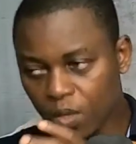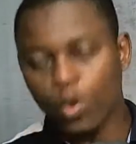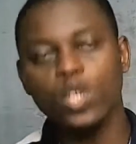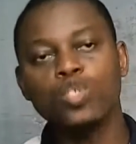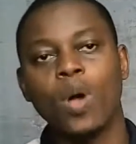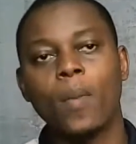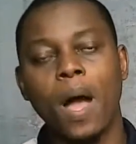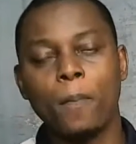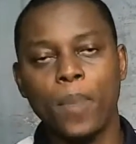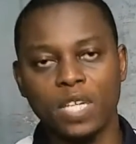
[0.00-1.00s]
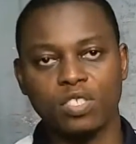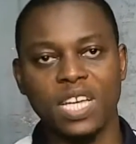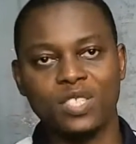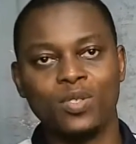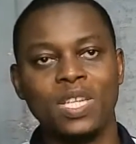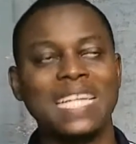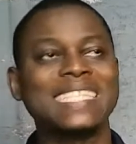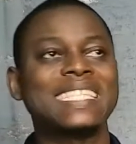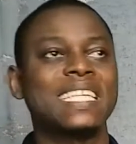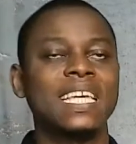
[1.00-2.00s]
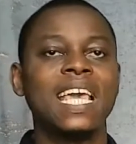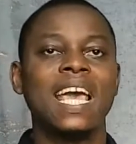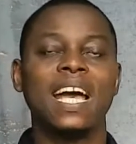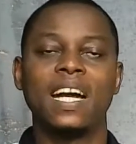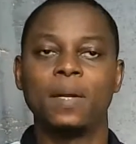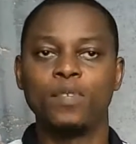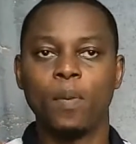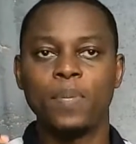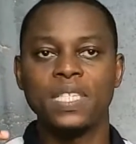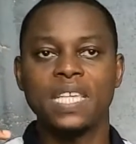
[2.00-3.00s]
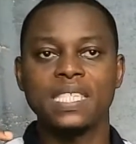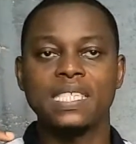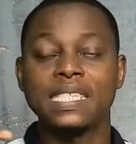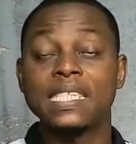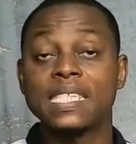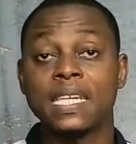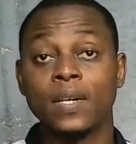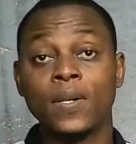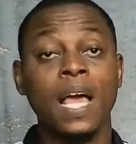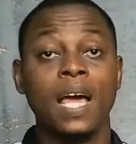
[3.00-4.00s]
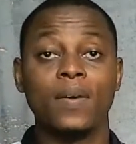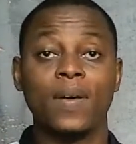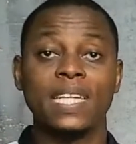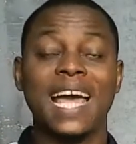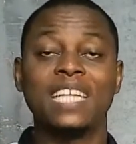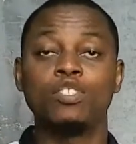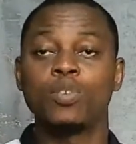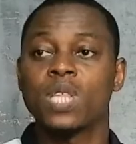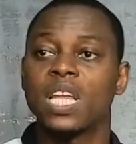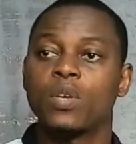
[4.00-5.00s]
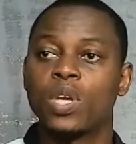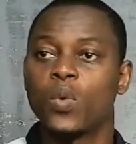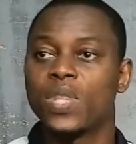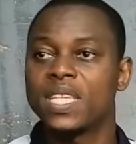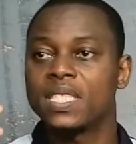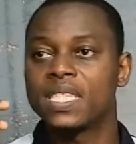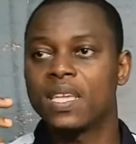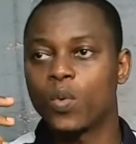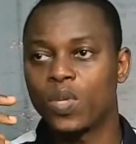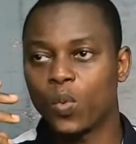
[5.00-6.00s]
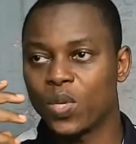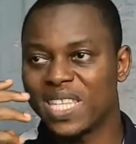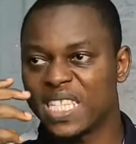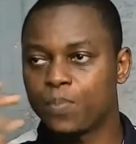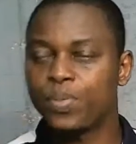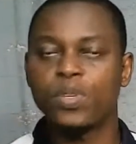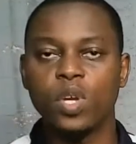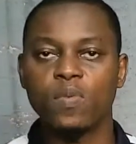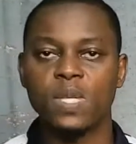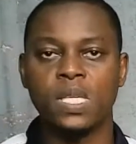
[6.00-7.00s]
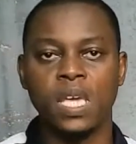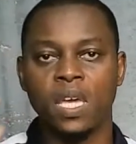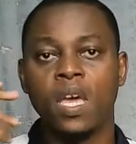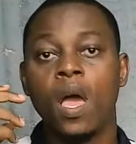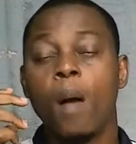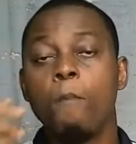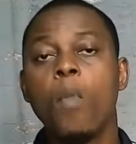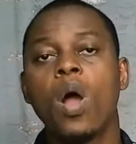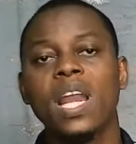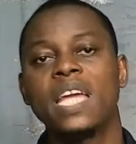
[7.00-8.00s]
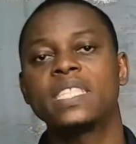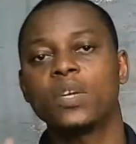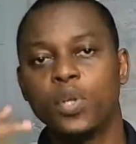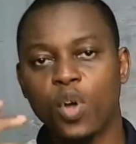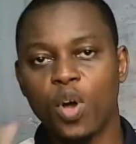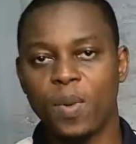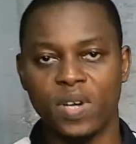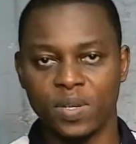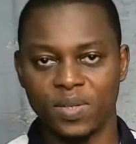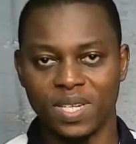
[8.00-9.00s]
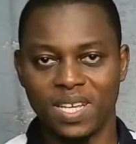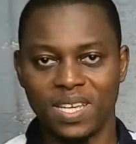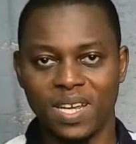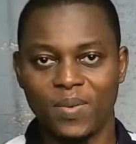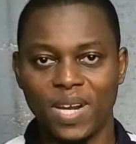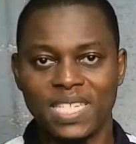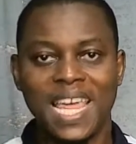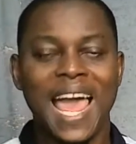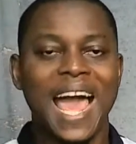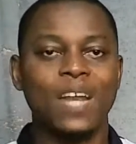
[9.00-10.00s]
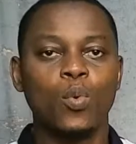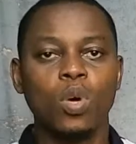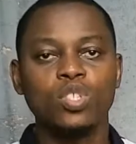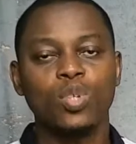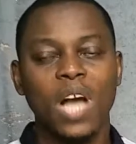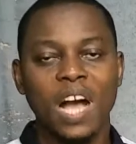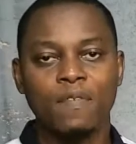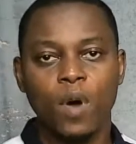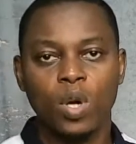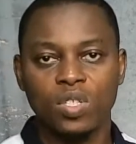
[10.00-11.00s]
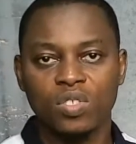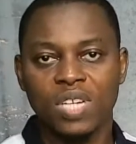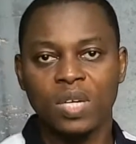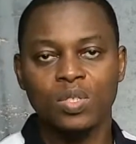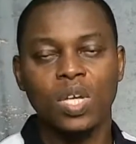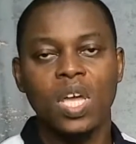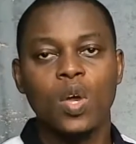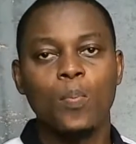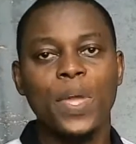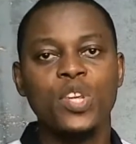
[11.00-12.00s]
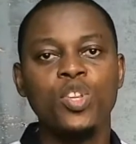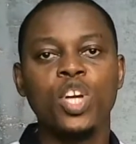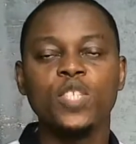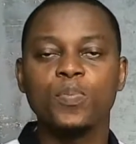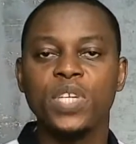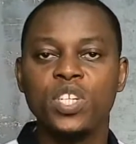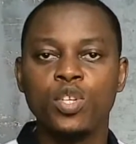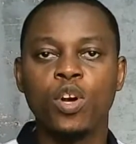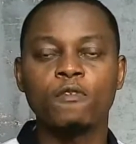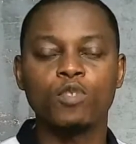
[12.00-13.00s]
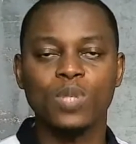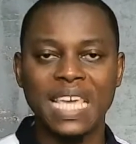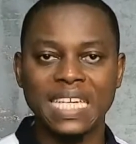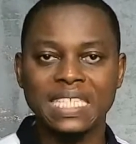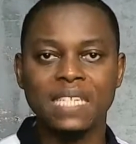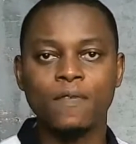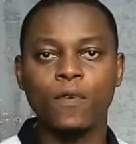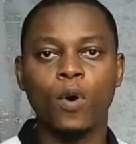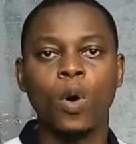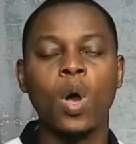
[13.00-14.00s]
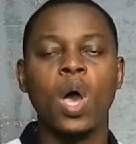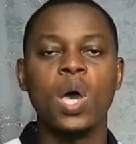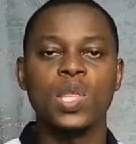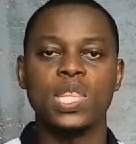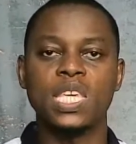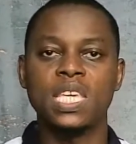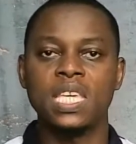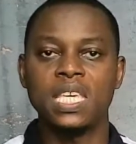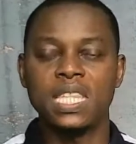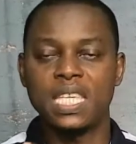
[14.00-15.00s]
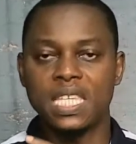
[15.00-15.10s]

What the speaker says: going to patronize you. Let's say your business is seasonal, right? And you know that like okay, within this period of the year, more clients are going to come around, right? And what you have on ground may not be enough to cater for the